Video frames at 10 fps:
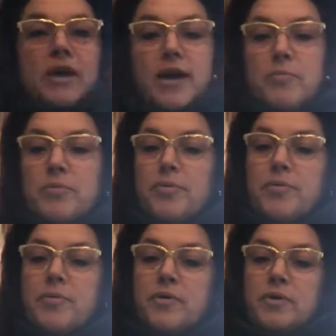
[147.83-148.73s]
cup
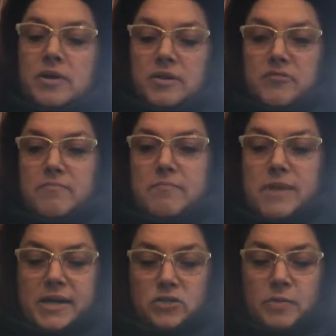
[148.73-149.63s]
of
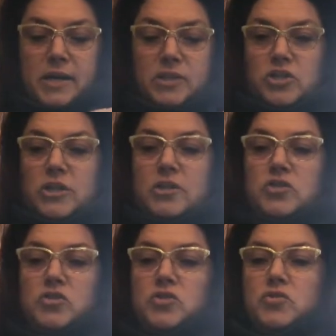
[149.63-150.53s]
Mod Podge
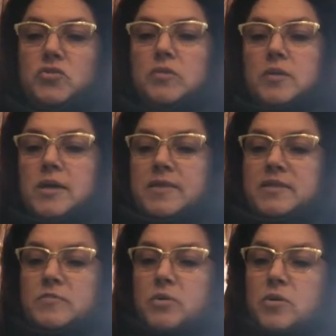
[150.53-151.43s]
into
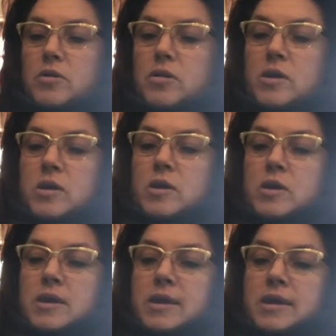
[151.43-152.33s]
this bowl,
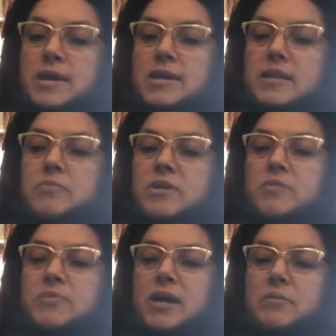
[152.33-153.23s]
and I'm going to
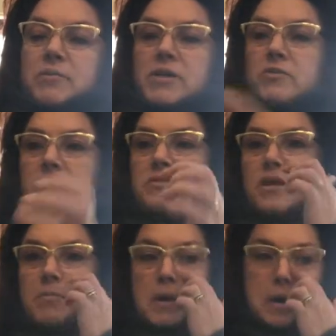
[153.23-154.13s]
probably use
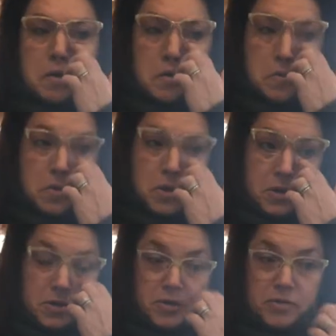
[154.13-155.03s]
about
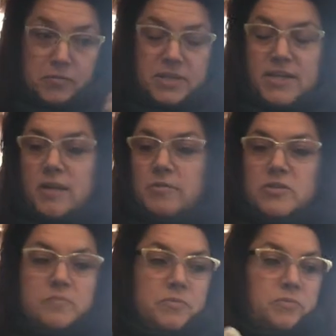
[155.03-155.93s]
3
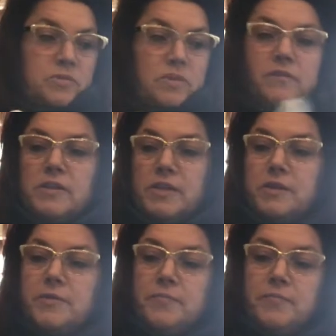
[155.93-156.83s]
tablespoons of glitter.